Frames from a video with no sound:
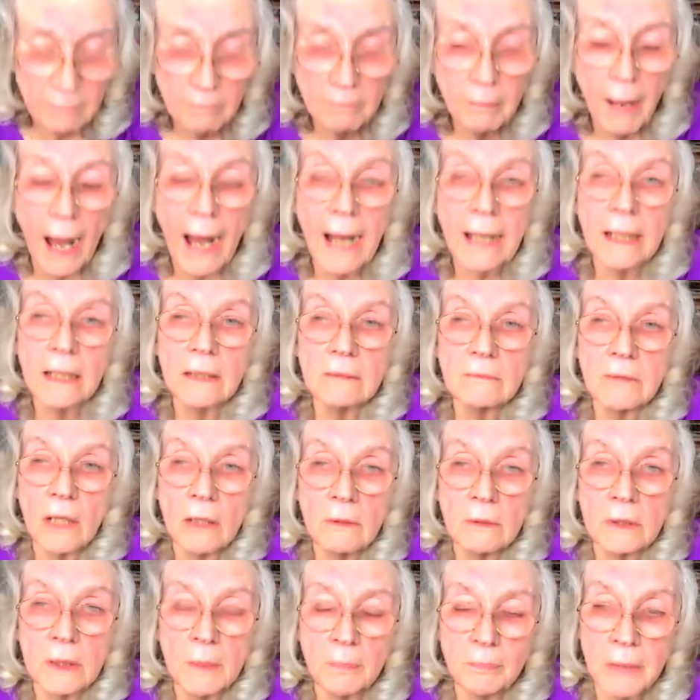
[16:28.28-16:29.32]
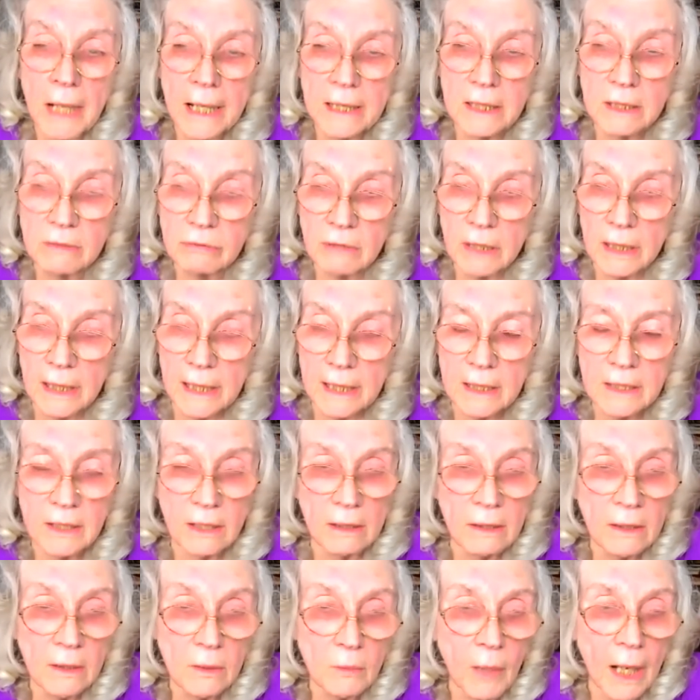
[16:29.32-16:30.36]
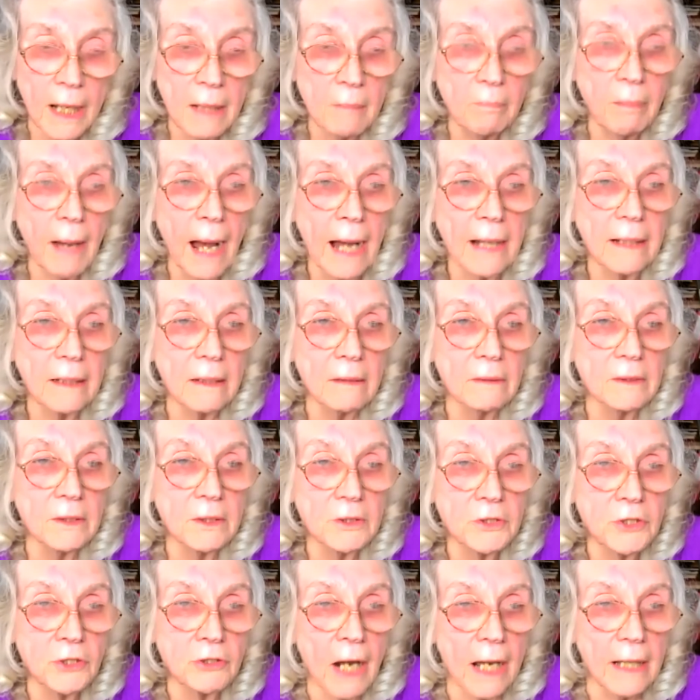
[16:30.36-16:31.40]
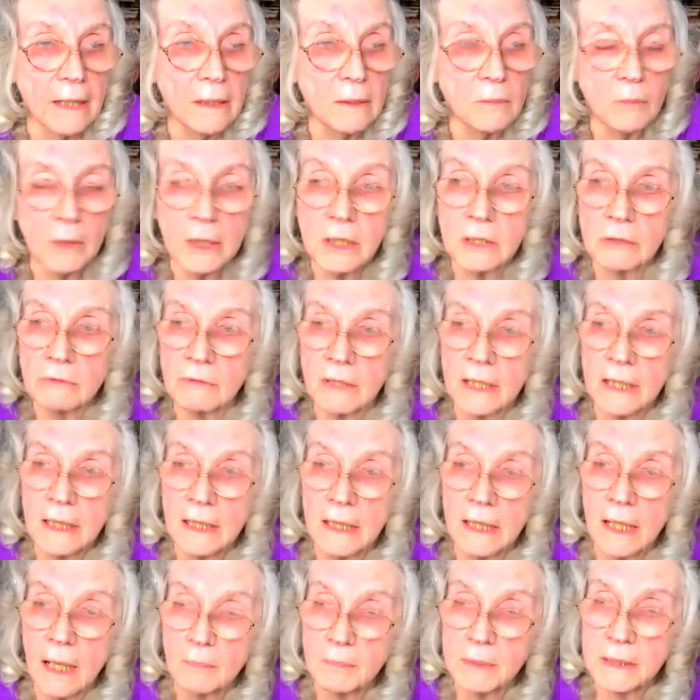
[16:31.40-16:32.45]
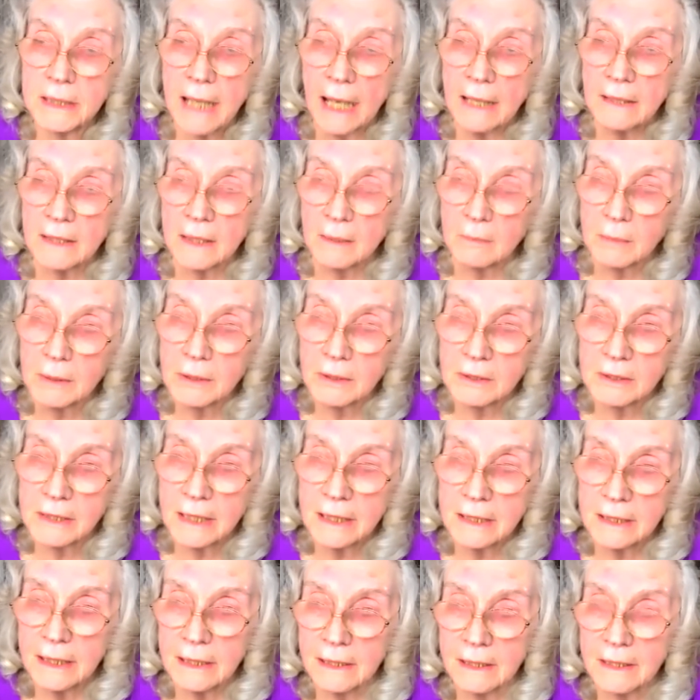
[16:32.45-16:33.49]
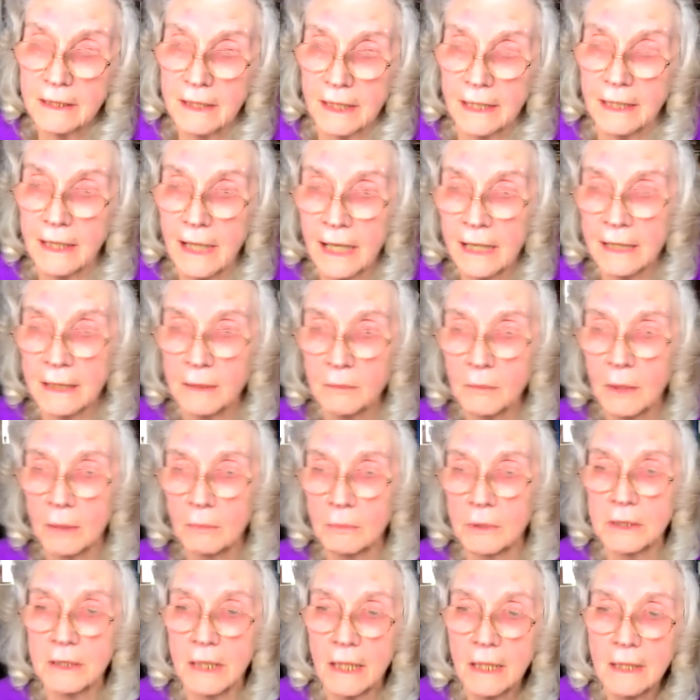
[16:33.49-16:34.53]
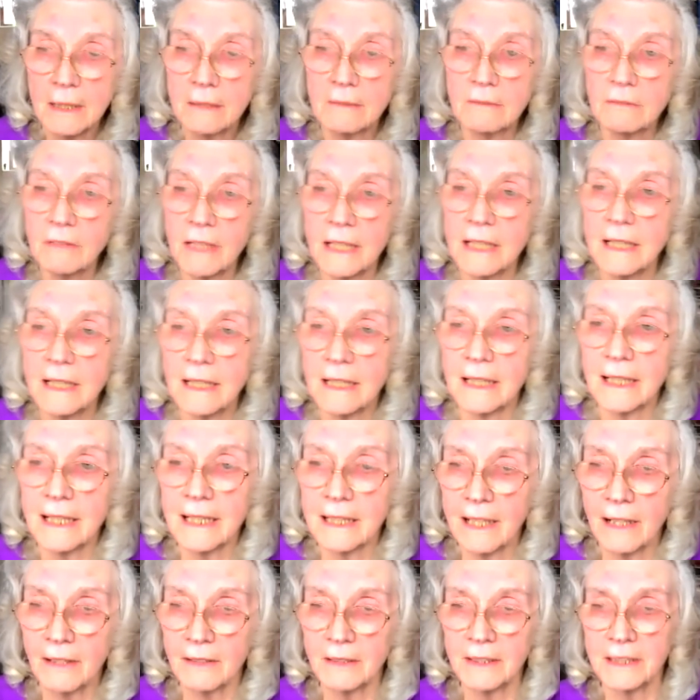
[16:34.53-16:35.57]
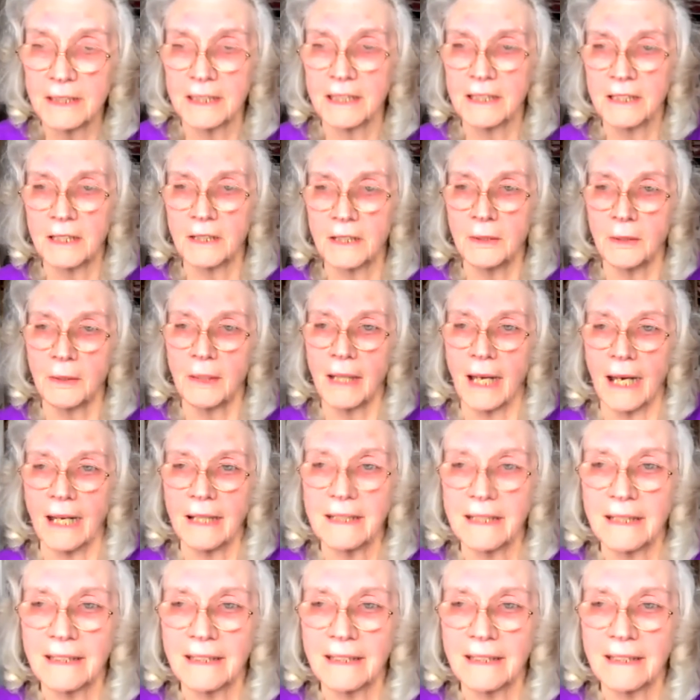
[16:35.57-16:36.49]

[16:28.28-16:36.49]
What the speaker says: back and wrote the press release on the way back on the train, which really upset them because they didn't think anyone was really going to do that.